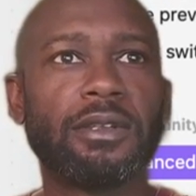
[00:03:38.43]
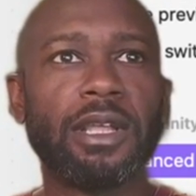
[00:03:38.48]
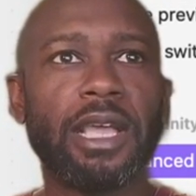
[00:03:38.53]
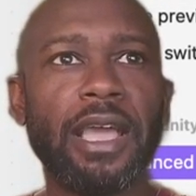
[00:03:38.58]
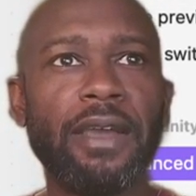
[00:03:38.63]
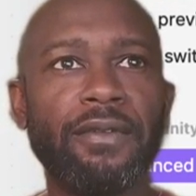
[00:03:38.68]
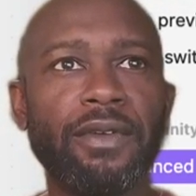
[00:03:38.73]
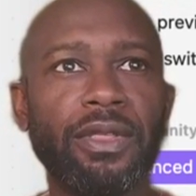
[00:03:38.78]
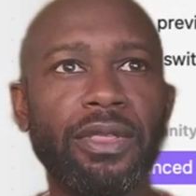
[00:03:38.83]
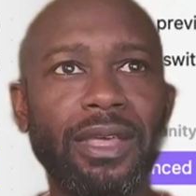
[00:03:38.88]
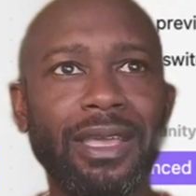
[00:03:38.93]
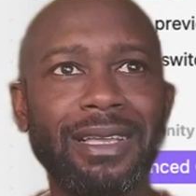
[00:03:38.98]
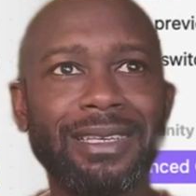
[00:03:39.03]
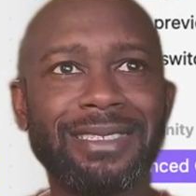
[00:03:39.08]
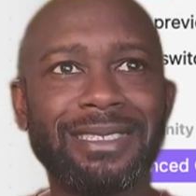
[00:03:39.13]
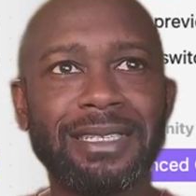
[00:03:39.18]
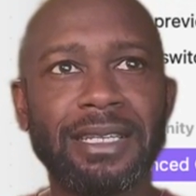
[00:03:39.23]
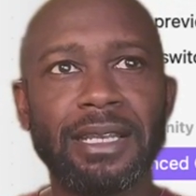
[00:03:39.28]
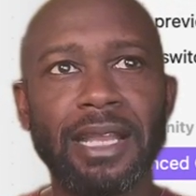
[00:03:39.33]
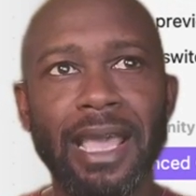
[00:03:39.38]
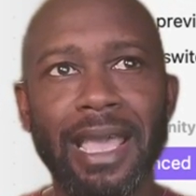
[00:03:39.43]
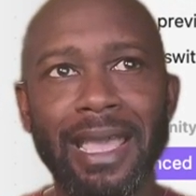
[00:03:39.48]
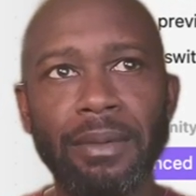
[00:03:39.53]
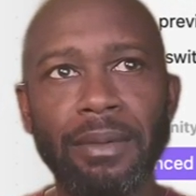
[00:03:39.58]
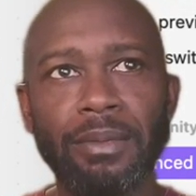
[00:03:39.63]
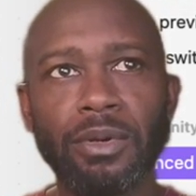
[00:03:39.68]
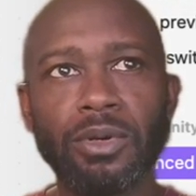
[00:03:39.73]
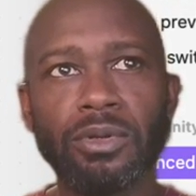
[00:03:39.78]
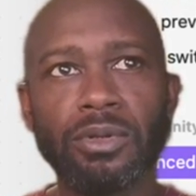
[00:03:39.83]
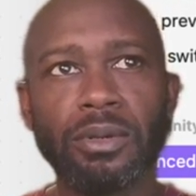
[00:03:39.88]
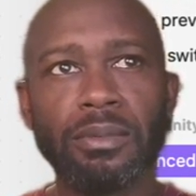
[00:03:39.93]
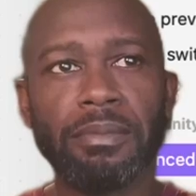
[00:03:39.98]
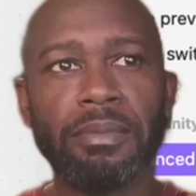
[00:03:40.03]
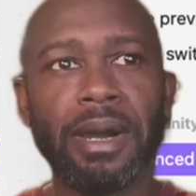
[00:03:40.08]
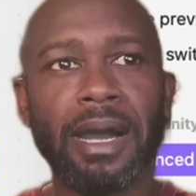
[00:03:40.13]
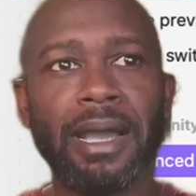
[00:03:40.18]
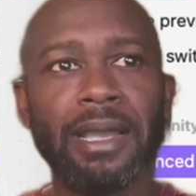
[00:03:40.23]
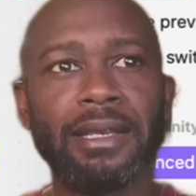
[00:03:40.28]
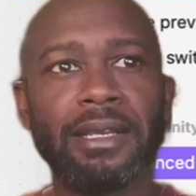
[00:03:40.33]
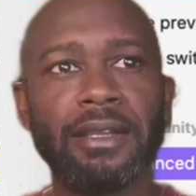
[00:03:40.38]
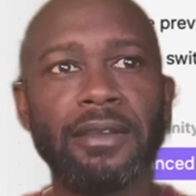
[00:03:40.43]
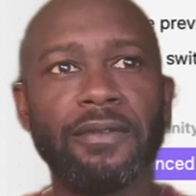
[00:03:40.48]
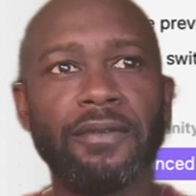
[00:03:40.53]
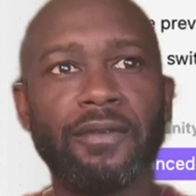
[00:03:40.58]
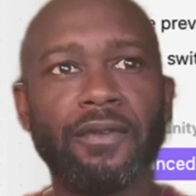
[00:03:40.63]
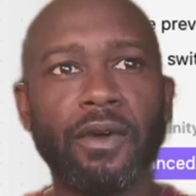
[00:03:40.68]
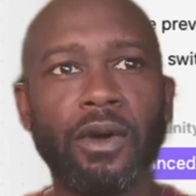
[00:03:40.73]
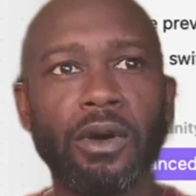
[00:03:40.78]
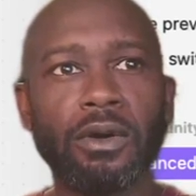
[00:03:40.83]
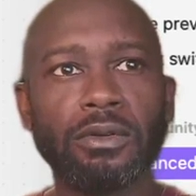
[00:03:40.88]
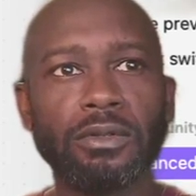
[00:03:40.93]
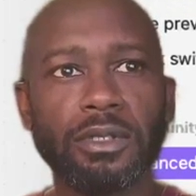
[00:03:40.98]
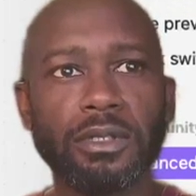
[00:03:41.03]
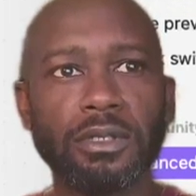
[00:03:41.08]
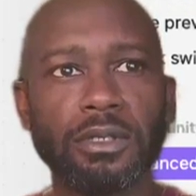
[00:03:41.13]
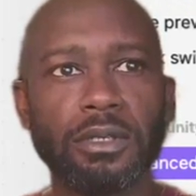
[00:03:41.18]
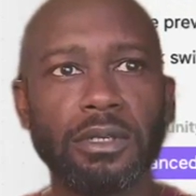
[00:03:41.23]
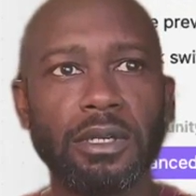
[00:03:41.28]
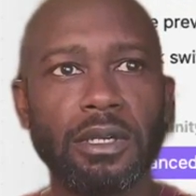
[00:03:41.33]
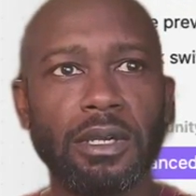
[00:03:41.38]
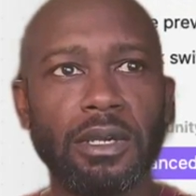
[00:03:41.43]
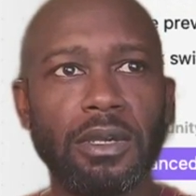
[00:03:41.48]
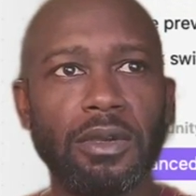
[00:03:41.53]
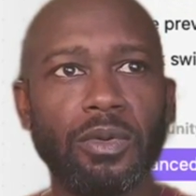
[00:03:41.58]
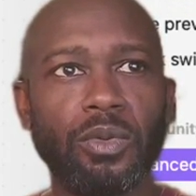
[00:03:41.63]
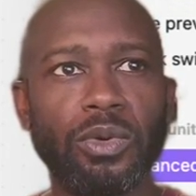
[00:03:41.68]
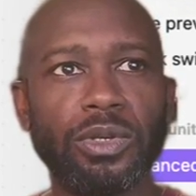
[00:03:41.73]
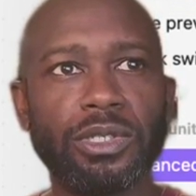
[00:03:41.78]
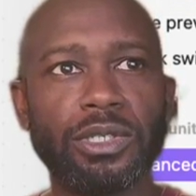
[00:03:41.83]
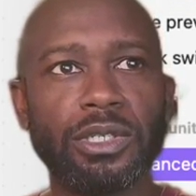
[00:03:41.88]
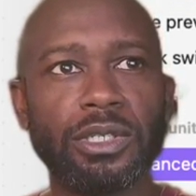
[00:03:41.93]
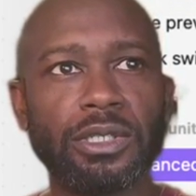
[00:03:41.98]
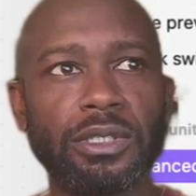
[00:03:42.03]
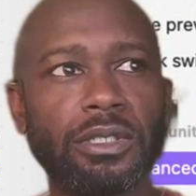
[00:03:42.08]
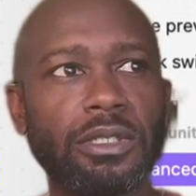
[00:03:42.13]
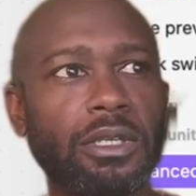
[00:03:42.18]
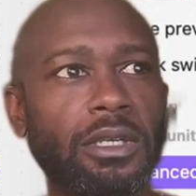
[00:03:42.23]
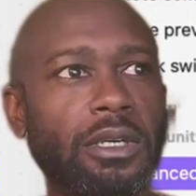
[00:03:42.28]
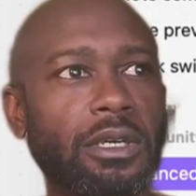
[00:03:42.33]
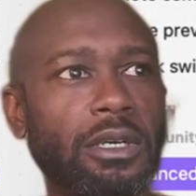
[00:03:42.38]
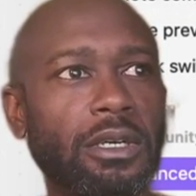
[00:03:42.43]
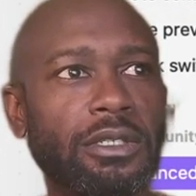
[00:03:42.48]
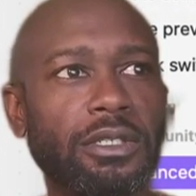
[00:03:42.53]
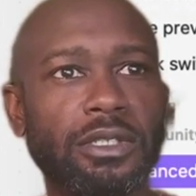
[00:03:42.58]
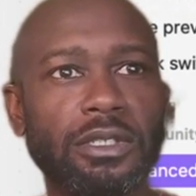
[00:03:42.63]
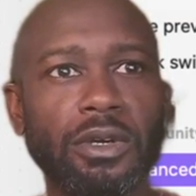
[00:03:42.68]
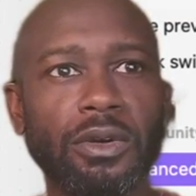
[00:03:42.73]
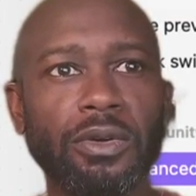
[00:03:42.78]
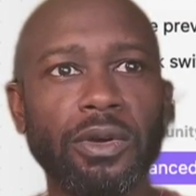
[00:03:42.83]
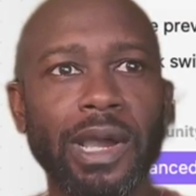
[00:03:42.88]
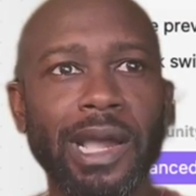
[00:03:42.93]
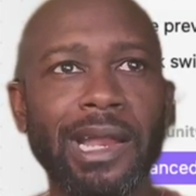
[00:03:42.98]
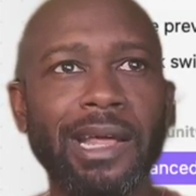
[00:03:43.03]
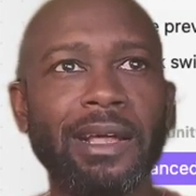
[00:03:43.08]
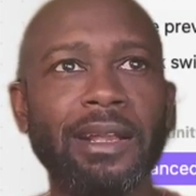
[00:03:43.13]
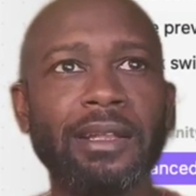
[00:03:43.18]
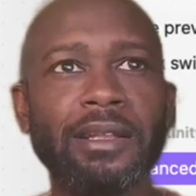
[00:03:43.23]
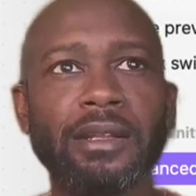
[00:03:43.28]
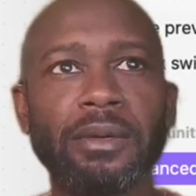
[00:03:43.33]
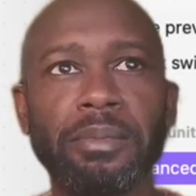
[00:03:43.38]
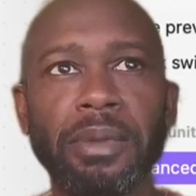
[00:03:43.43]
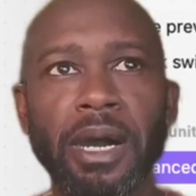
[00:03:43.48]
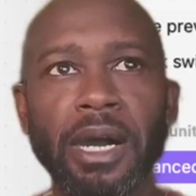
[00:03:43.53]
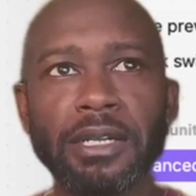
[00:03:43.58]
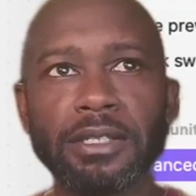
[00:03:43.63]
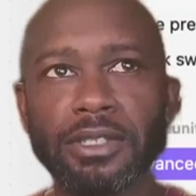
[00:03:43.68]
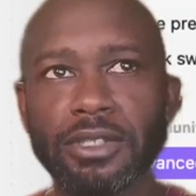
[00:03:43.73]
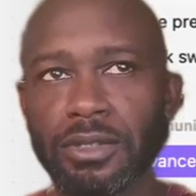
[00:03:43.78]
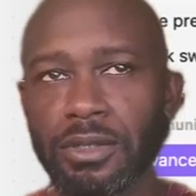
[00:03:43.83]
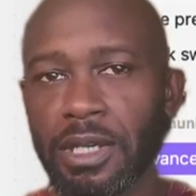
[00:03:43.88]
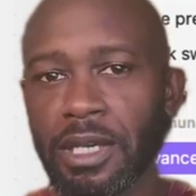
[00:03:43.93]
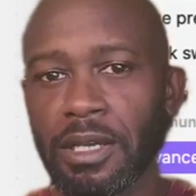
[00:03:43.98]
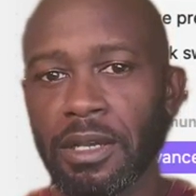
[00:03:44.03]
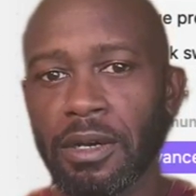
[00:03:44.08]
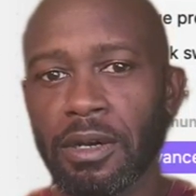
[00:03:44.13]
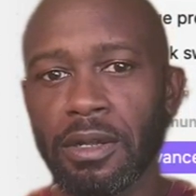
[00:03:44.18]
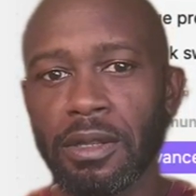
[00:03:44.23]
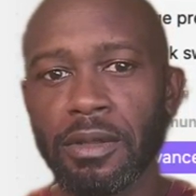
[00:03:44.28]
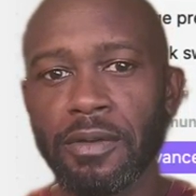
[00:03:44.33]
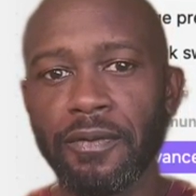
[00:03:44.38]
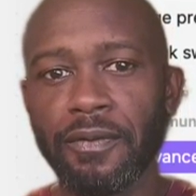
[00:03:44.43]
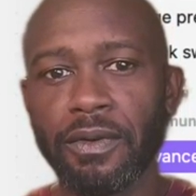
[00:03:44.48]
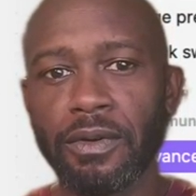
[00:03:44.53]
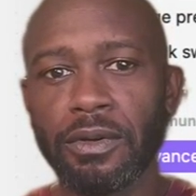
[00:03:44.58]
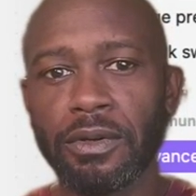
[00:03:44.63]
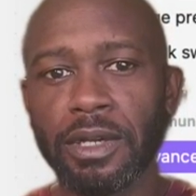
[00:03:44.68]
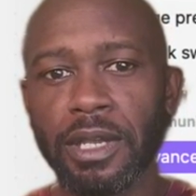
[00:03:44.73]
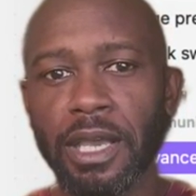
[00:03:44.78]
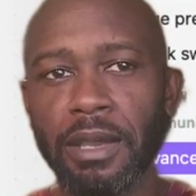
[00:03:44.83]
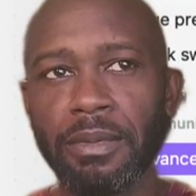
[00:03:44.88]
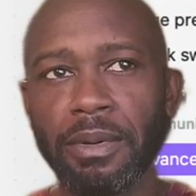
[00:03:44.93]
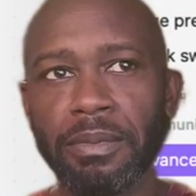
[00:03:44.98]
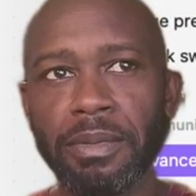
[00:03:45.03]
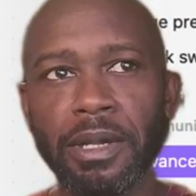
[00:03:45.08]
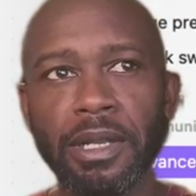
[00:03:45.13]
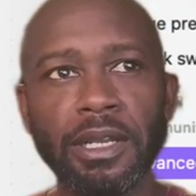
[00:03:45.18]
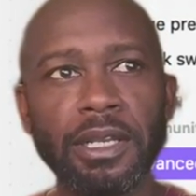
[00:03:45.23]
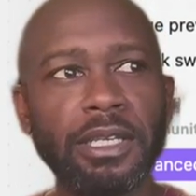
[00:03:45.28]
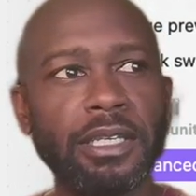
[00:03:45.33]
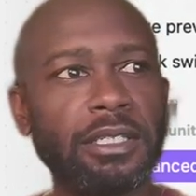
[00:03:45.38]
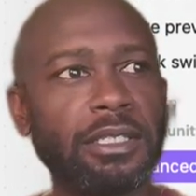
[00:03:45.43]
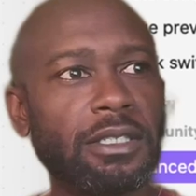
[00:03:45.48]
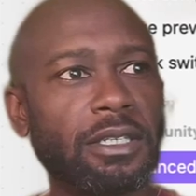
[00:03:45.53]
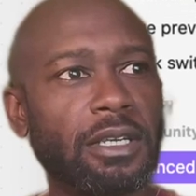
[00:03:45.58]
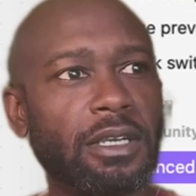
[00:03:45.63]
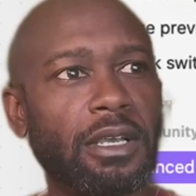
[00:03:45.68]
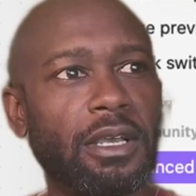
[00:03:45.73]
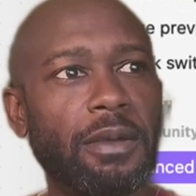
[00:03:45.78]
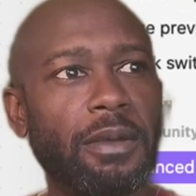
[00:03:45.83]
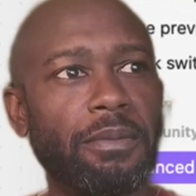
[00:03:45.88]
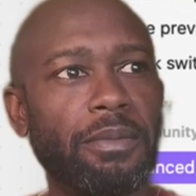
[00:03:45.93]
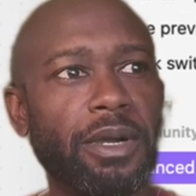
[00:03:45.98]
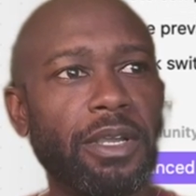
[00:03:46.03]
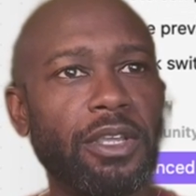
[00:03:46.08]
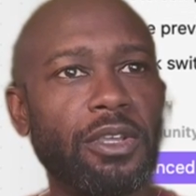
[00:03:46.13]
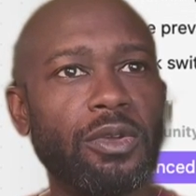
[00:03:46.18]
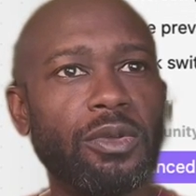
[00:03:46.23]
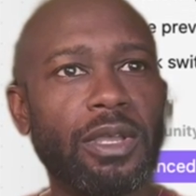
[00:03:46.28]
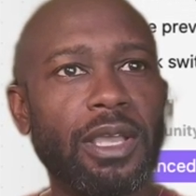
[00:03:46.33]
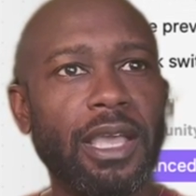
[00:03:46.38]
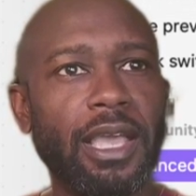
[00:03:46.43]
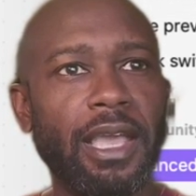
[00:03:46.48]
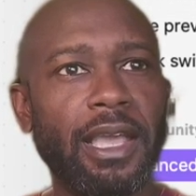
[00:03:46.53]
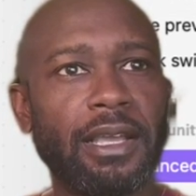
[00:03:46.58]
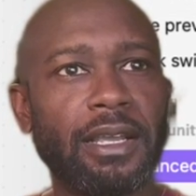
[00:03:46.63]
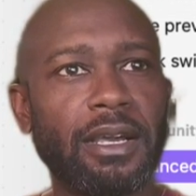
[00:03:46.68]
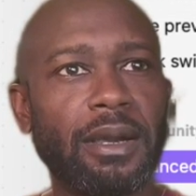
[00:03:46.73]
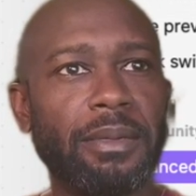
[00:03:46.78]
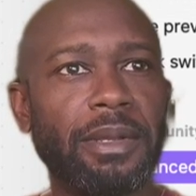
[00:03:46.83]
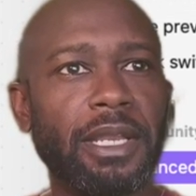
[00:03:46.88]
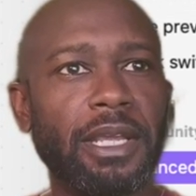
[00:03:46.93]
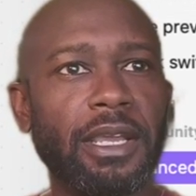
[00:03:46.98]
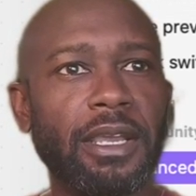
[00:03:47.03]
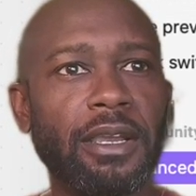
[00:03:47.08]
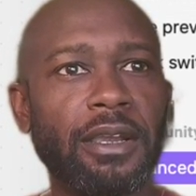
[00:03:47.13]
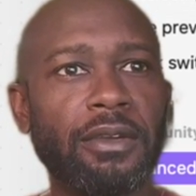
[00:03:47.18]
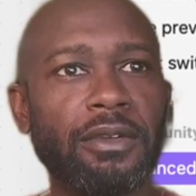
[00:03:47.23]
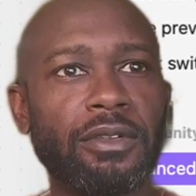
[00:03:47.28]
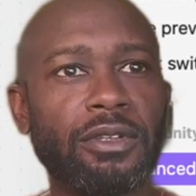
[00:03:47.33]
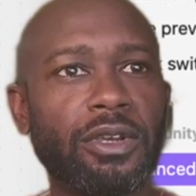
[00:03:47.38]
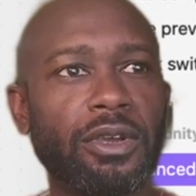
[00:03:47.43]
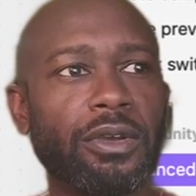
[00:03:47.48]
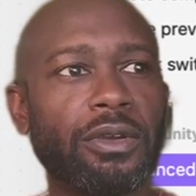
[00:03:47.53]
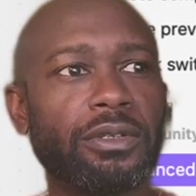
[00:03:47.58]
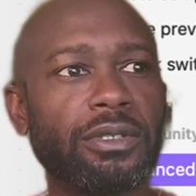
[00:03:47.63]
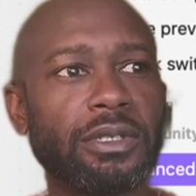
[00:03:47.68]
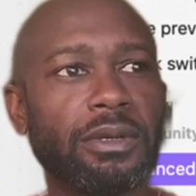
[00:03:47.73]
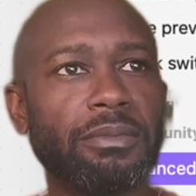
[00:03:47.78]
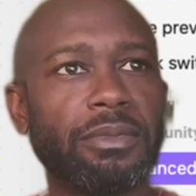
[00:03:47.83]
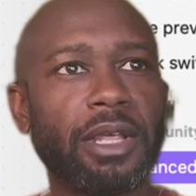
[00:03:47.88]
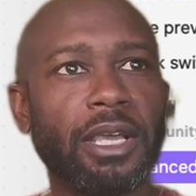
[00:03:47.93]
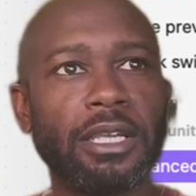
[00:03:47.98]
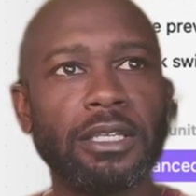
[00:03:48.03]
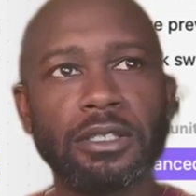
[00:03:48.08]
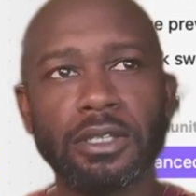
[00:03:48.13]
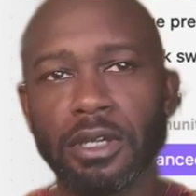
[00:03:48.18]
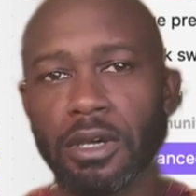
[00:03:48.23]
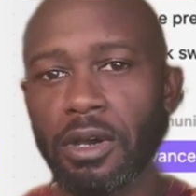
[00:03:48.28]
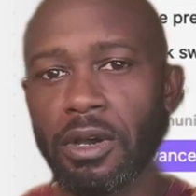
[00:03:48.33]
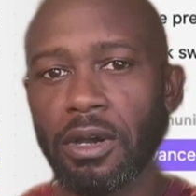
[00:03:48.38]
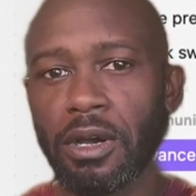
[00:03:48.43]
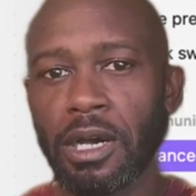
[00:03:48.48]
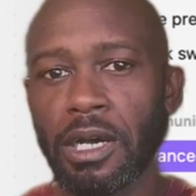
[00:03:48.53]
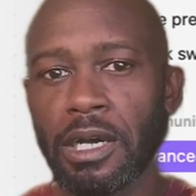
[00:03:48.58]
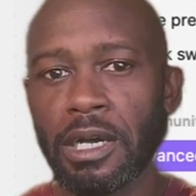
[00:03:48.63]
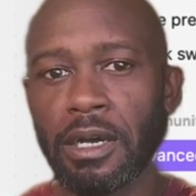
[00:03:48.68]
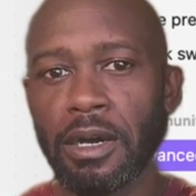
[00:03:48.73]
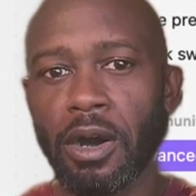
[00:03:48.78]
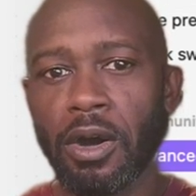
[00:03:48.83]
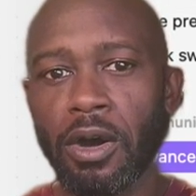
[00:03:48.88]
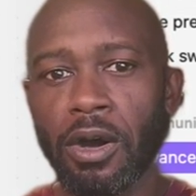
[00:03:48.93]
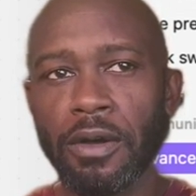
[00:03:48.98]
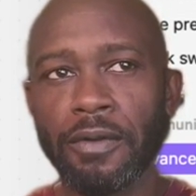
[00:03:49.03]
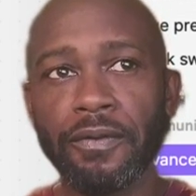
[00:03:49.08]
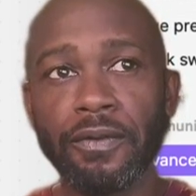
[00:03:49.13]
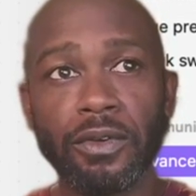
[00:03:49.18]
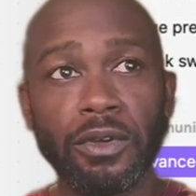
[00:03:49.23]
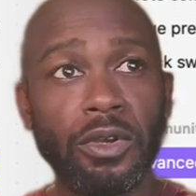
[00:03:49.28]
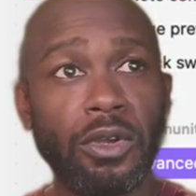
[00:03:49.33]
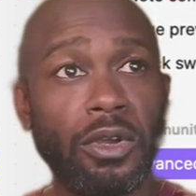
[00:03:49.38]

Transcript: everything is enabled by default which is good so right out of the box you get all the full capabilities but you can come in here and turn some things uh, off